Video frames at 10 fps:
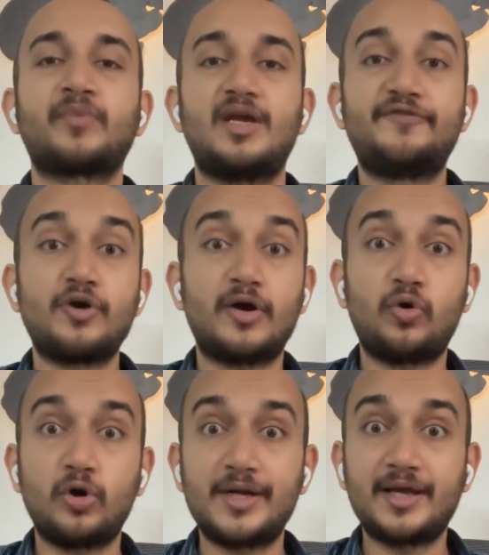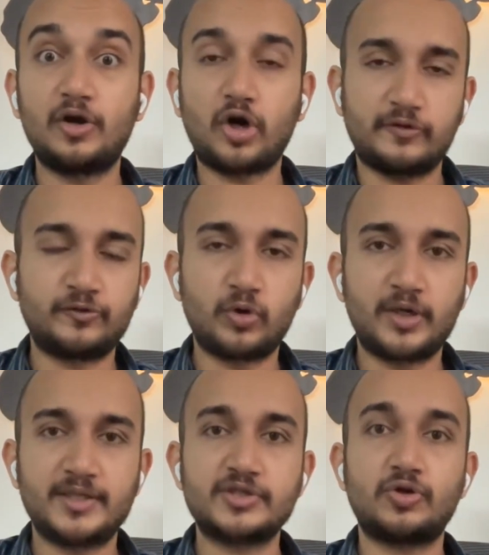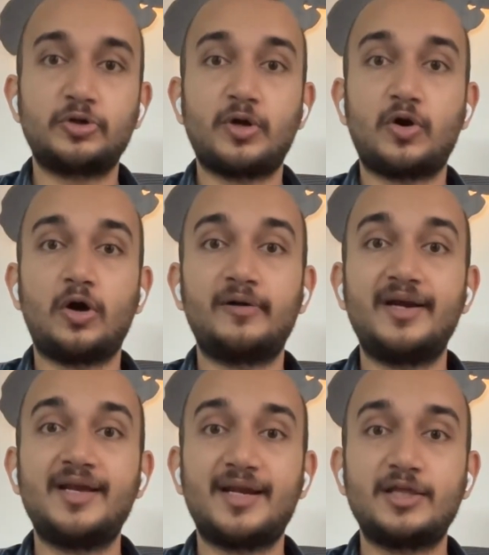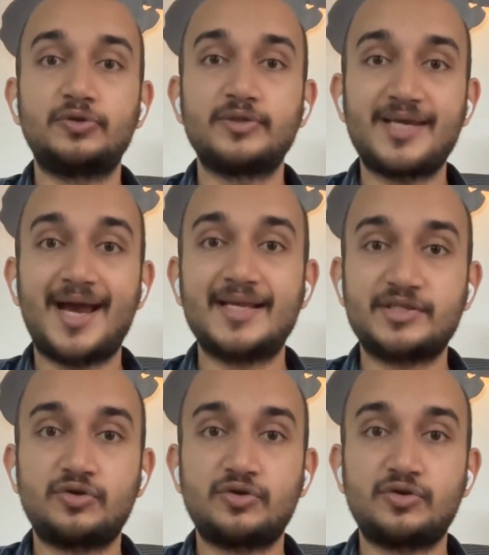If you are holding a lot of tokens or you are already an enthusiast,